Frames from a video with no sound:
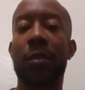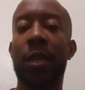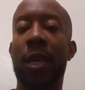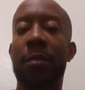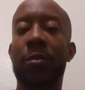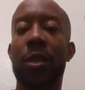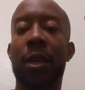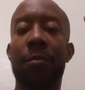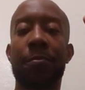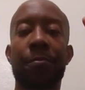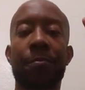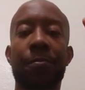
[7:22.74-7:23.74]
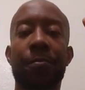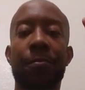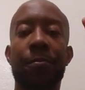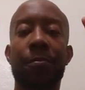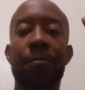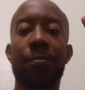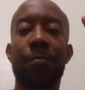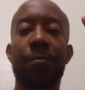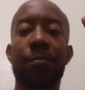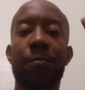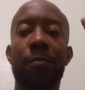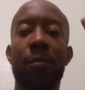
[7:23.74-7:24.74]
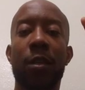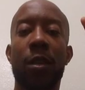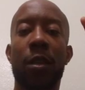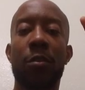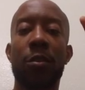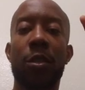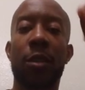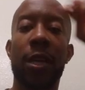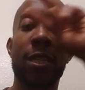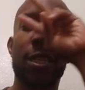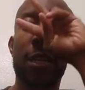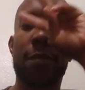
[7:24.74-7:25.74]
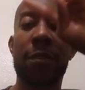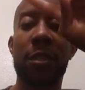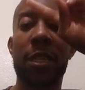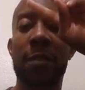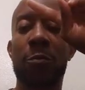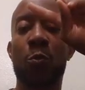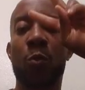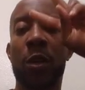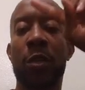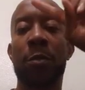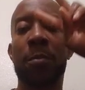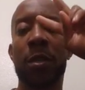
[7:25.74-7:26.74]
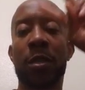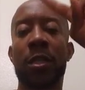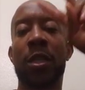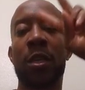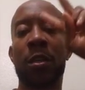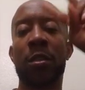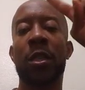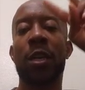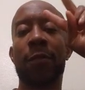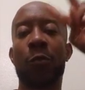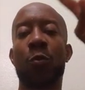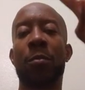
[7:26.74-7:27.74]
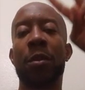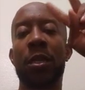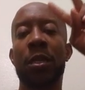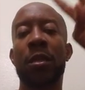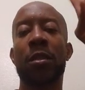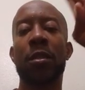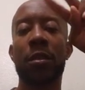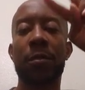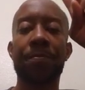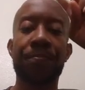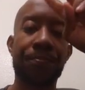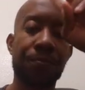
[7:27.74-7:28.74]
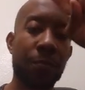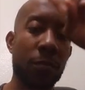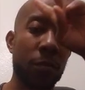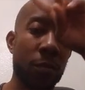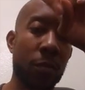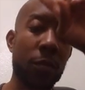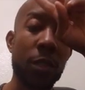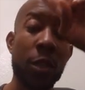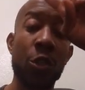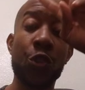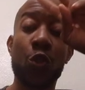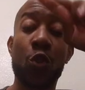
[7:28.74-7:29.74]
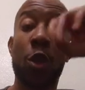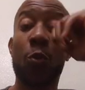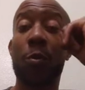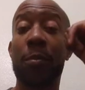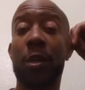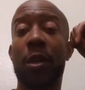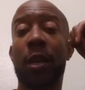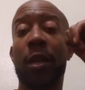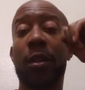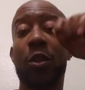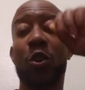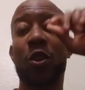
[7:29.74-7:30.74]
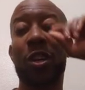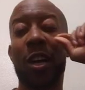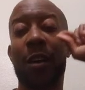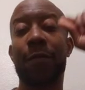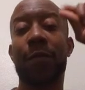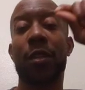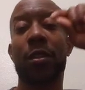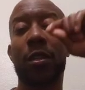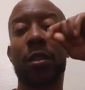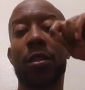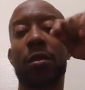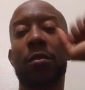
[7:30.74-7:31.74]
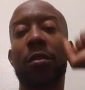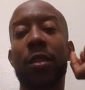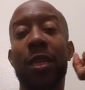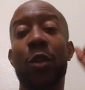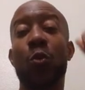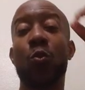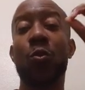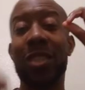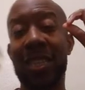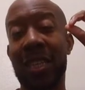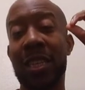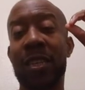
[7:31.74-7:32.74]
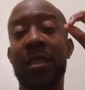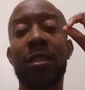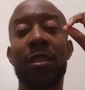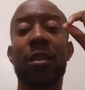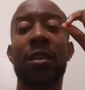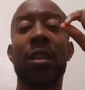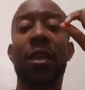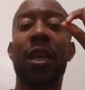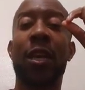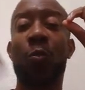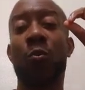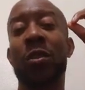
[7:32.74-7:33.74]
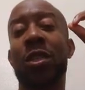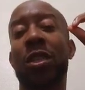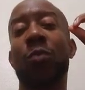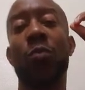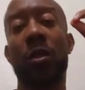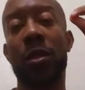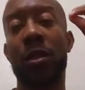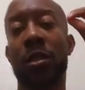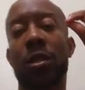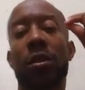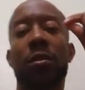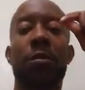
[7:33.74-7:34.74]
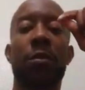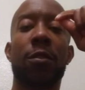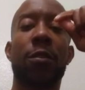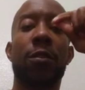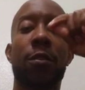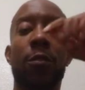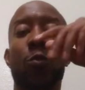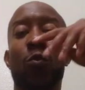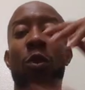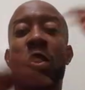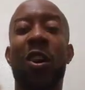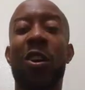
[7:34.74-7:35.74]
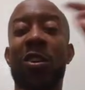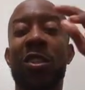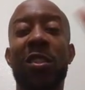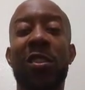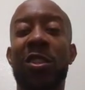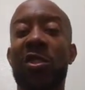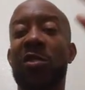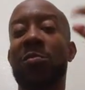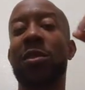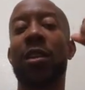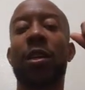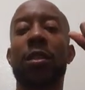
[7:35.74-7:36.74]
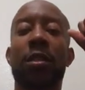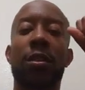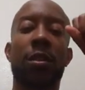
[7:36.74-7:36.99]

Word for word: Damn shame. You know, so that's definitely a different way you be able to see it, tell if a woman is a strong woman or not. Her confidence in who she is and what she wants, regardless of circumstances.